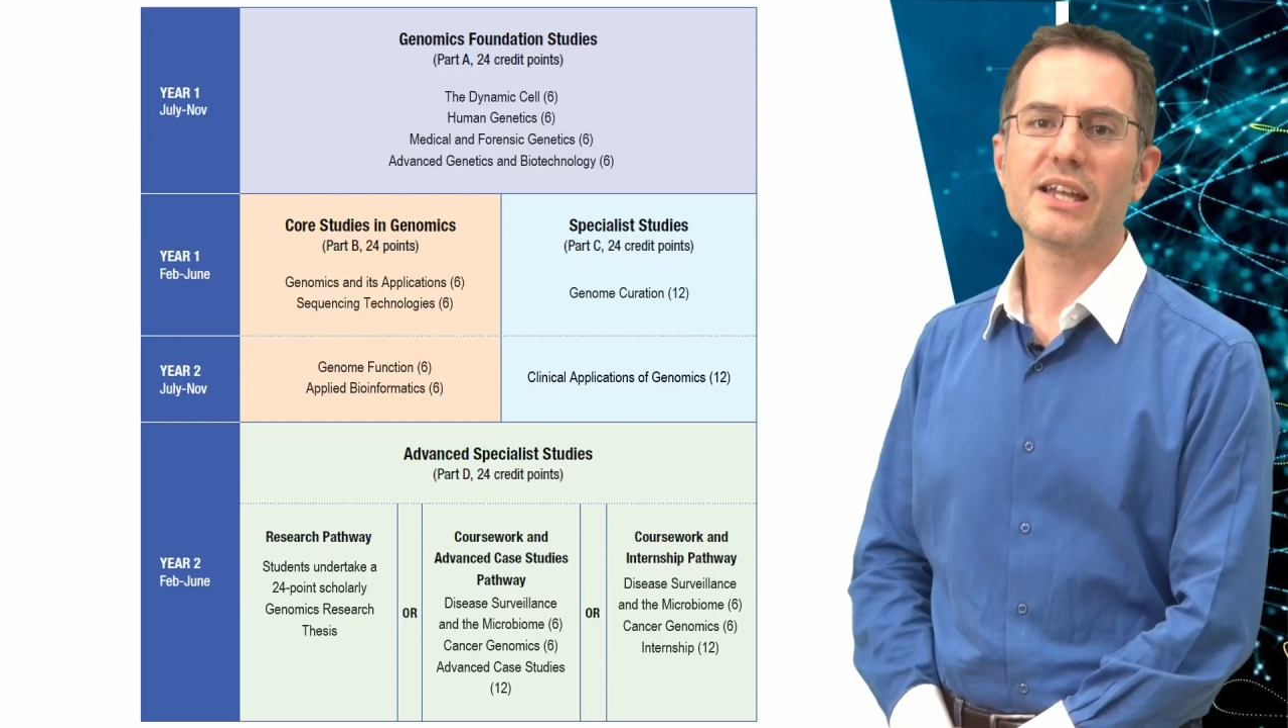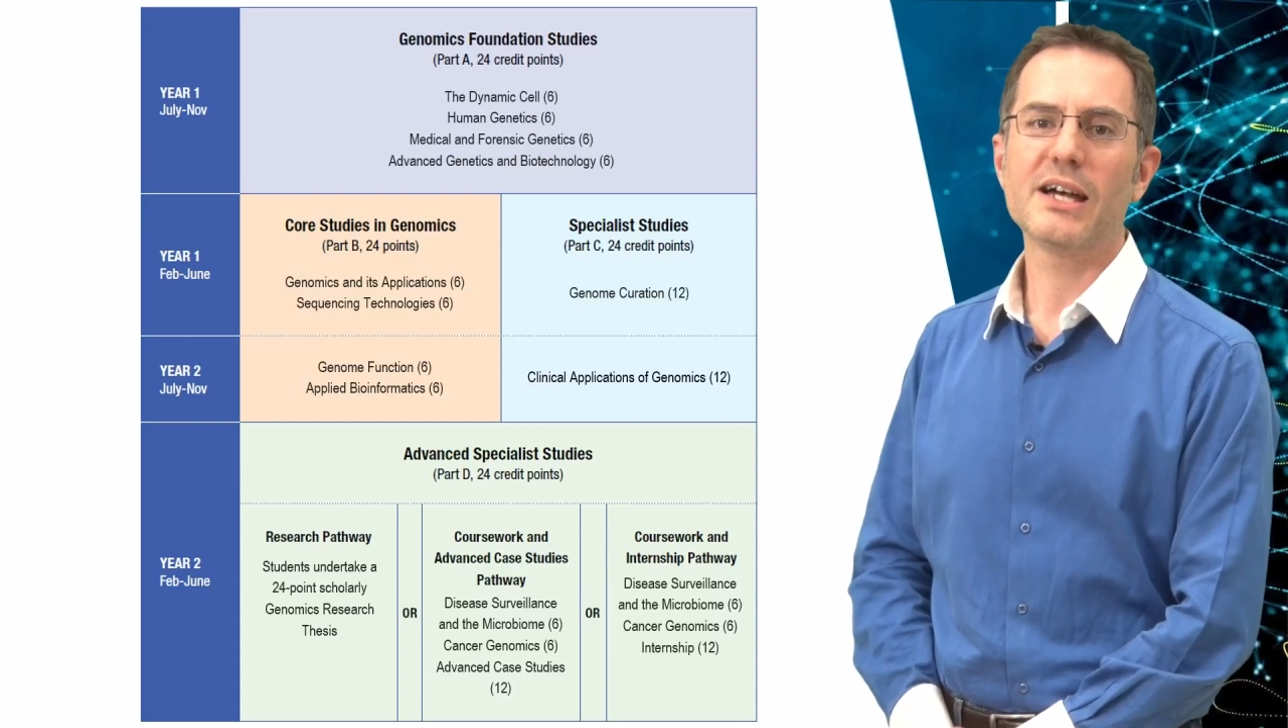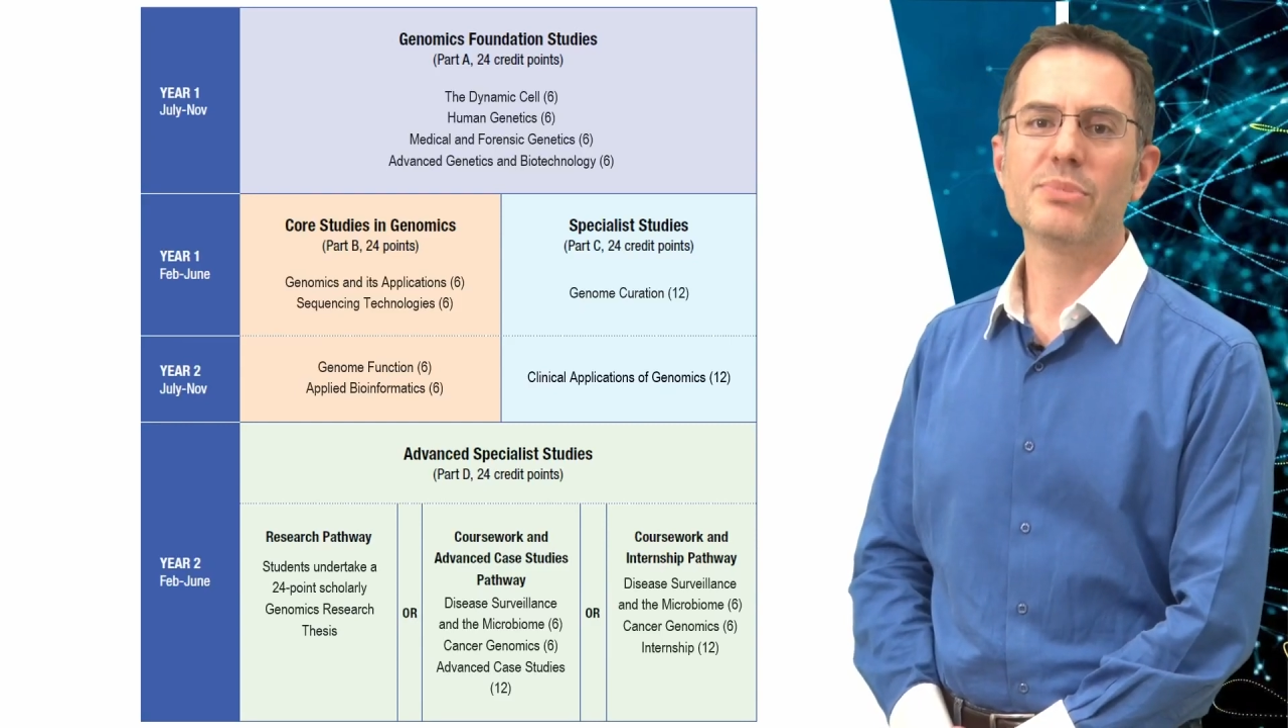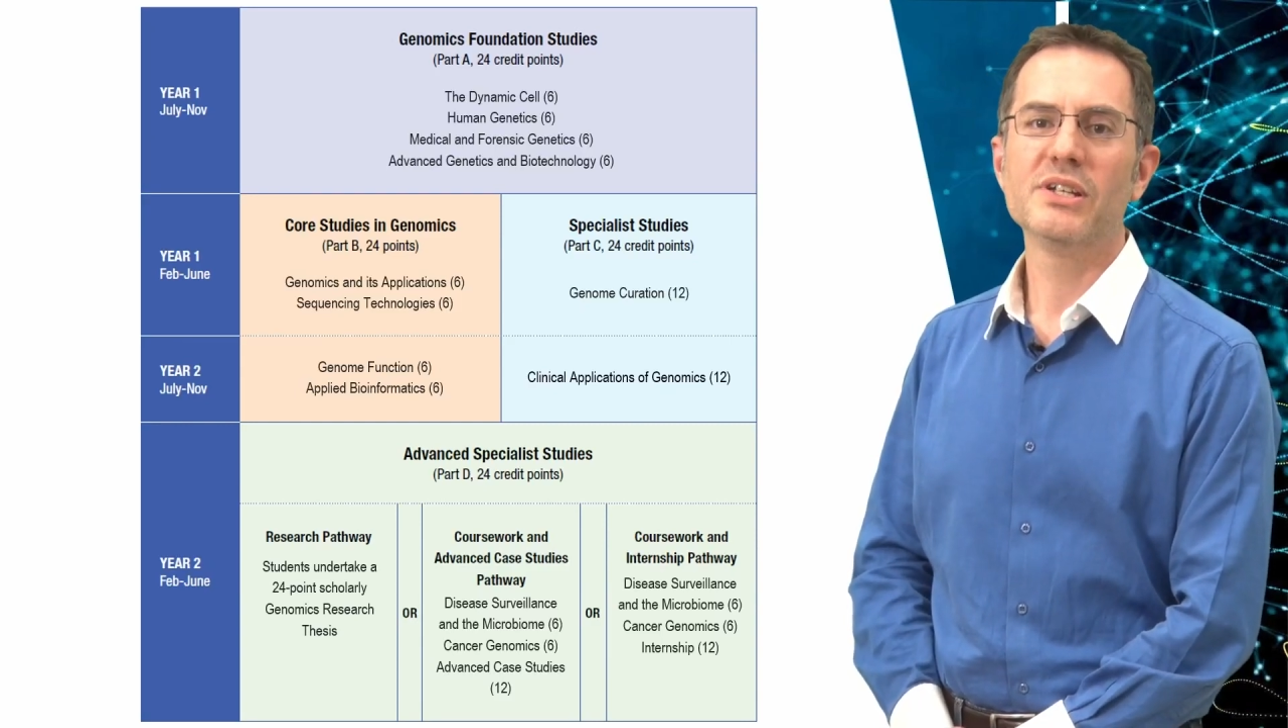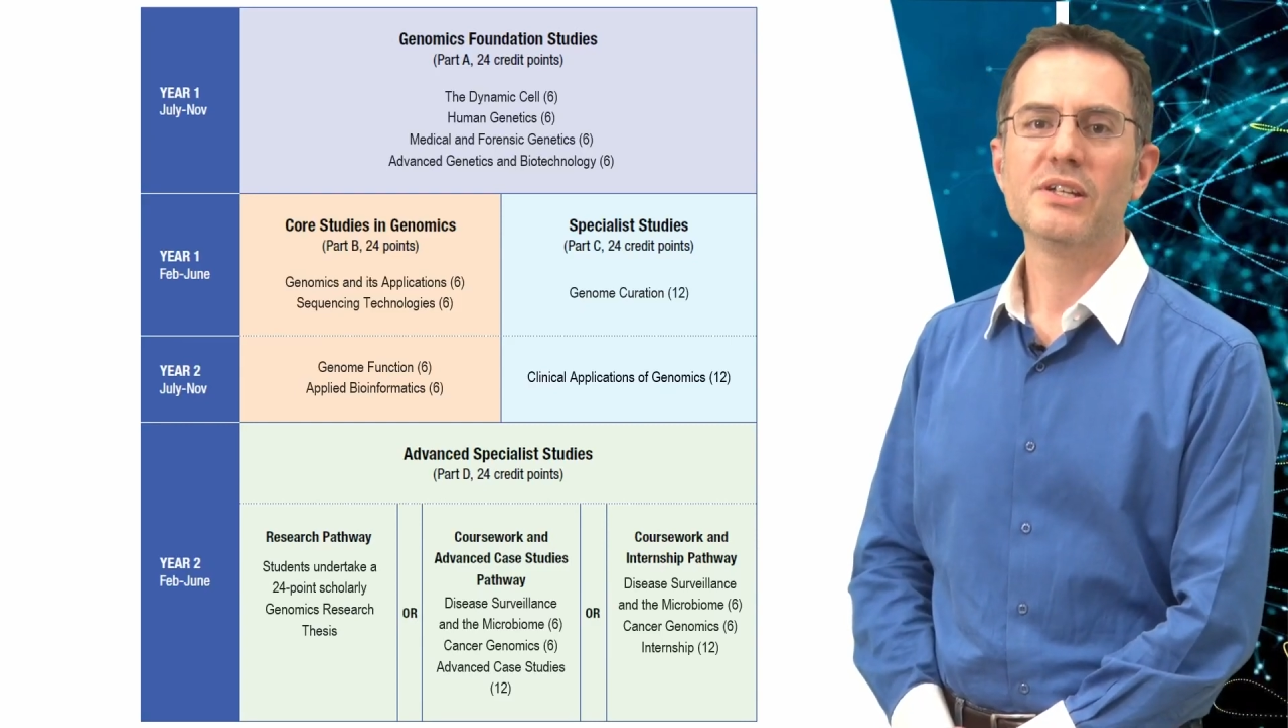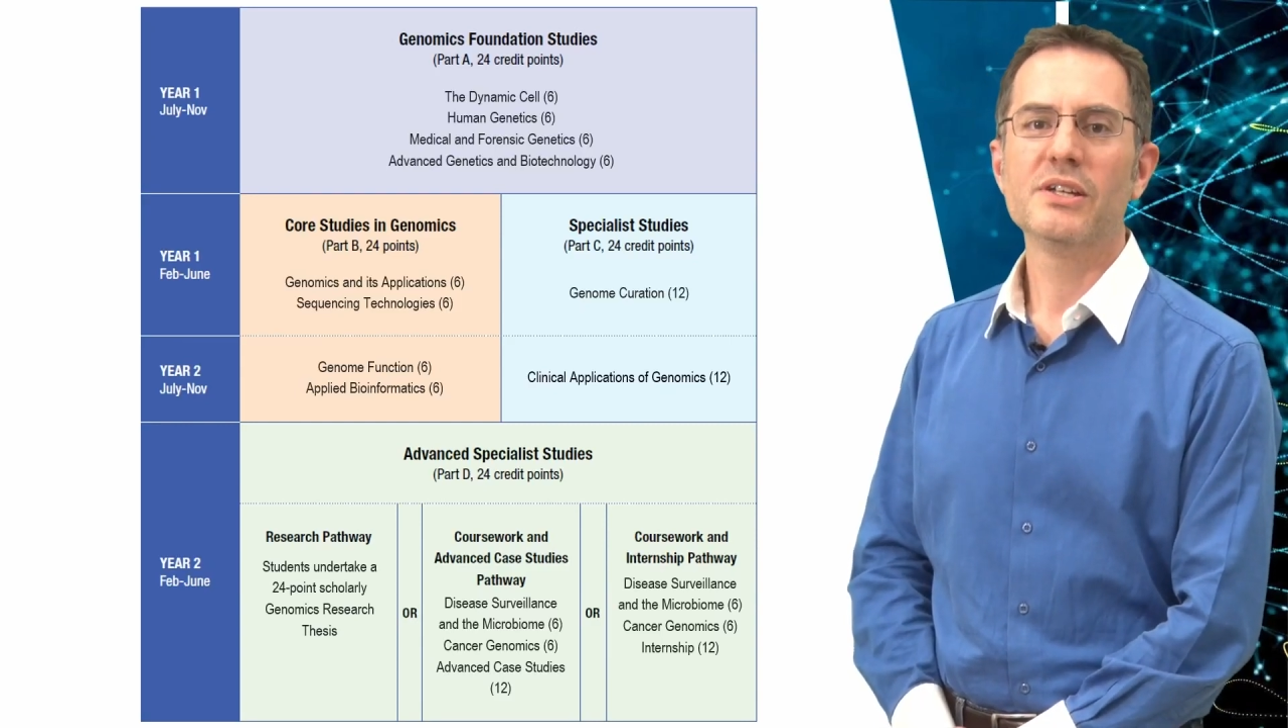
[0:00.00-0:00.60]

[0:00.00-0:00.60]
lab,